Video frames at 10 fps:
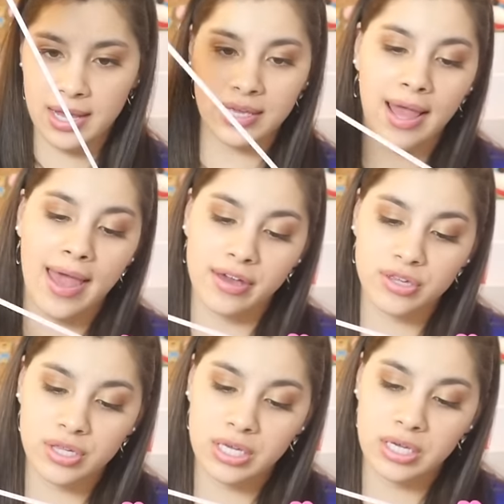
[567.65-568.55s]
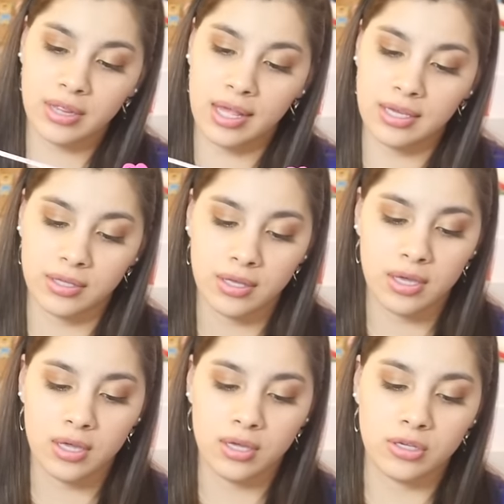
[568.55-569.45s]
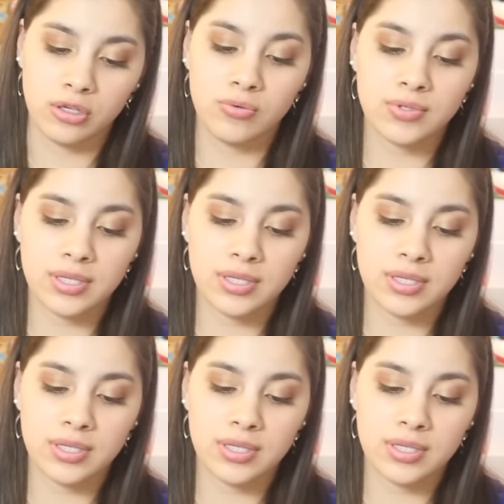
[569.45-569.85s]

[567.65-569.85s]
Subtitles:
can actually like use